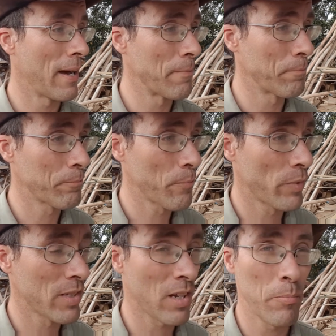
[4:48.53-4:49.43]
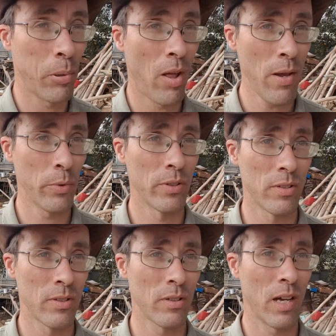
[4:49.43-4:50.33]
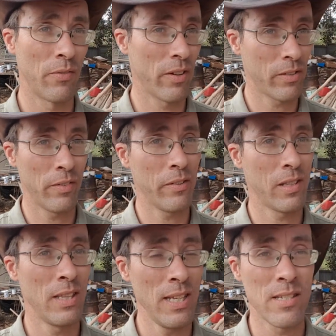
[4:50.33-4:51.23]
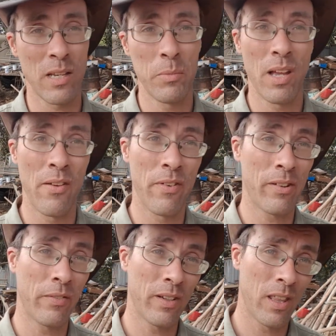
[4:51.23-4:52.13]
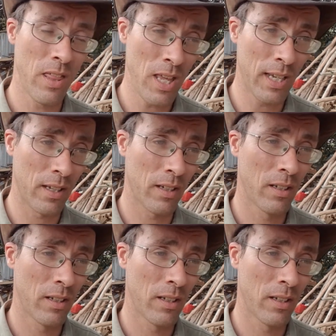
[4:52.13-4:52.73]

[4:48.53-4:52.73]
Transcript: Um, some plywoods are very, very thin, some are very, very thick.